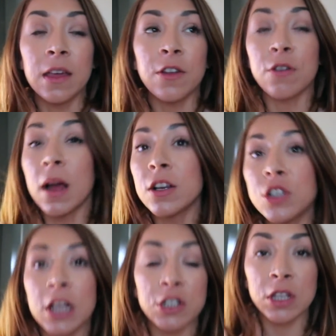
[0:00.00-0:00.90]
They're not
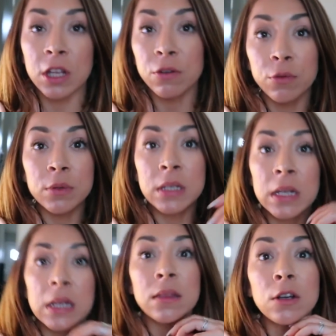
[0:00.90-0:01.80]
changing their
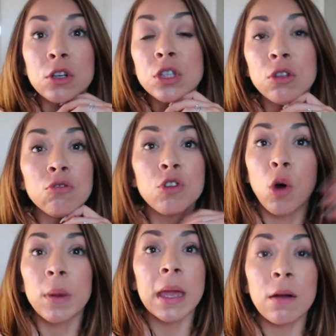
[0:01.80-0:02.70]
routine. They're still
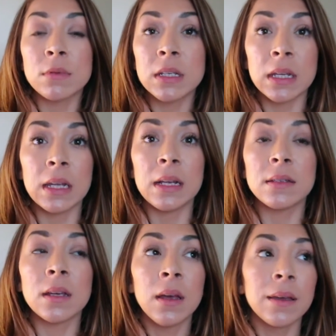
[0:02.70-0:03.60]
going out to
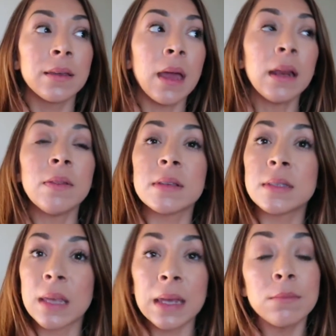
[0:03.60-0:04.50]
eat, getting the
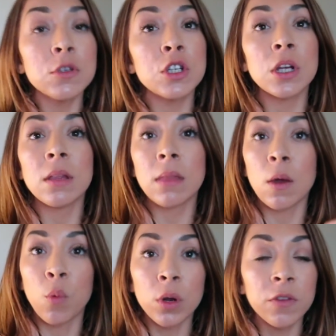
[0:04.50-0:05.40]
same shit
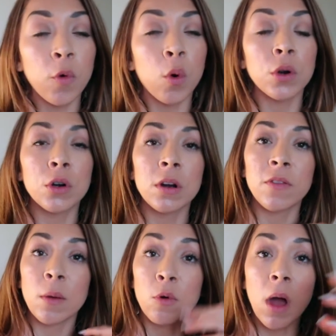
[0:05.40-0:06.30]
they would have ordered
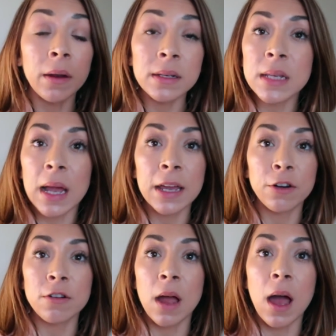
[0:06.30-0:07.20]
if they were on a diet
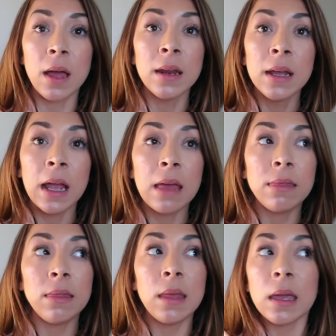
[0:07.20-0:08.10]
or not,
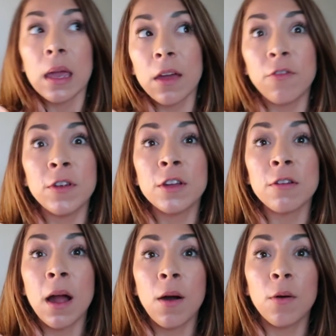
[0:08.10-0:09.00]
and they can't
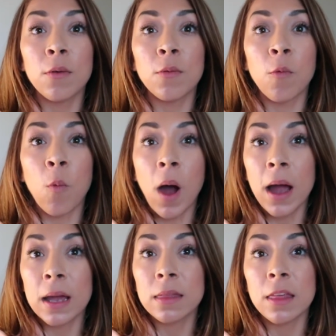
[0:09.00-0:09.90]
figure out
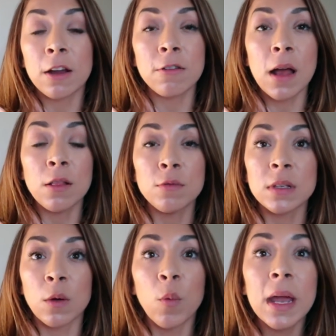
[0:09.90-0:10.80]
why they are not
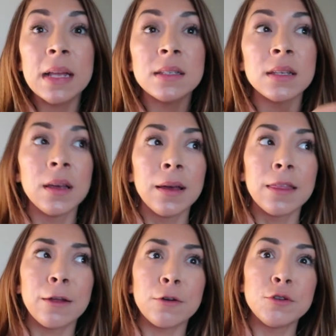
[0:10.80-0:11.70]
losing weight.
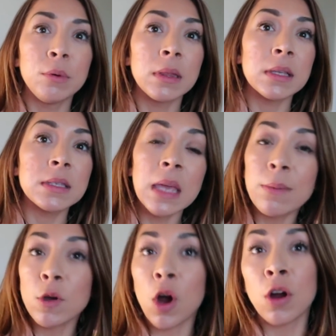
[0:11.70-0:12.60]
They're doing the
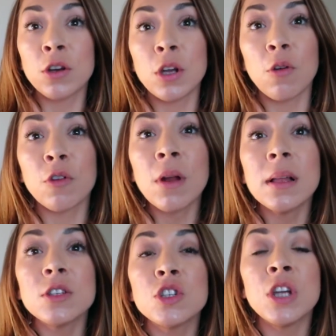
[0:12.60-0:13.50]
same cardio. They're
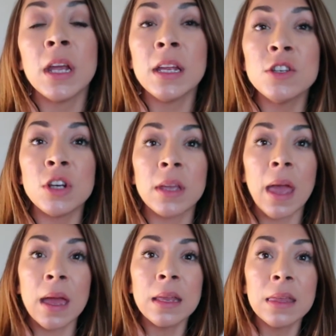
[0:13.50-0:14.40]
not changing
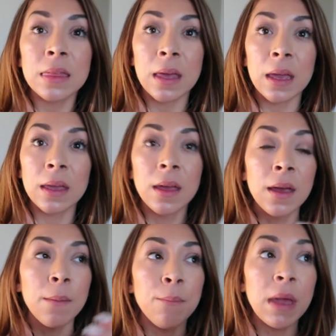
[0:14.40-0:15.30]
anything.
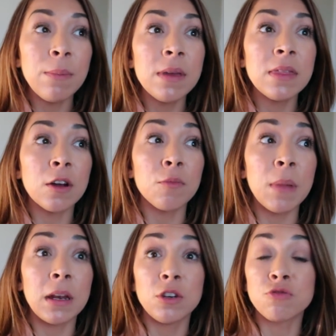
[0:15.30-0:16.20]
Maybe they're
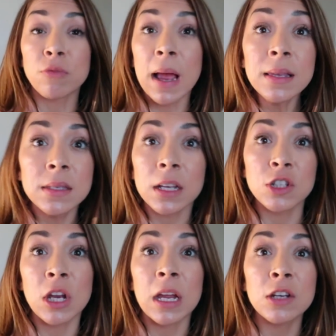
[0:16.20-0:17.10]
made a drastic
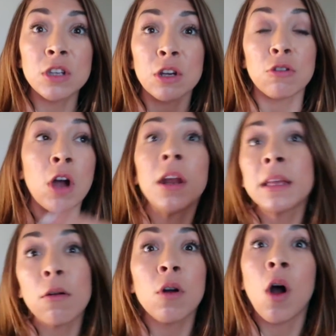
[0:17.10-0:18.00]
change, like you're
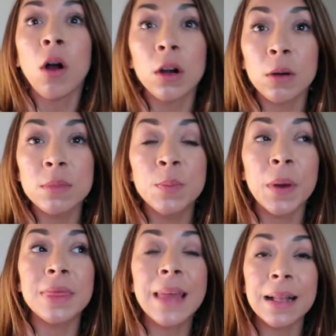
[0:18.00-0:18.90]
cutting out carbs,
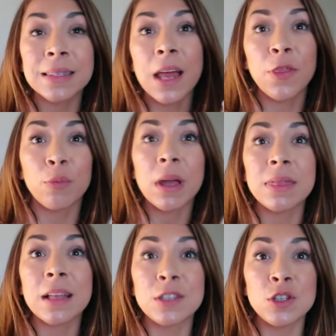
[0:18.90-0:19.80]
but that's not the
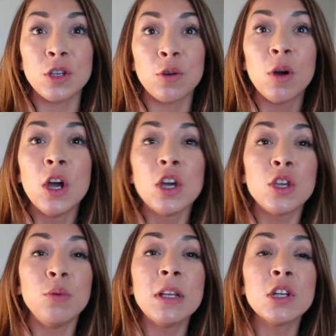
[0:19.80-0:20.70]
right thing to do.
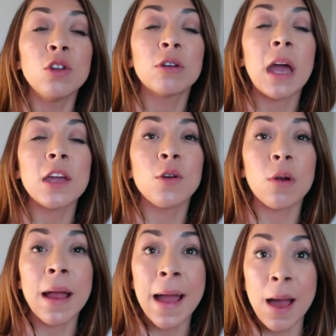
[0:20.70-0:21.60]
You need to look at
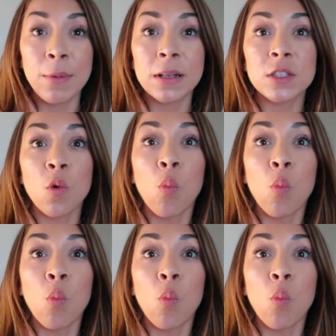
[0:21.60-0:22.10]
your habits.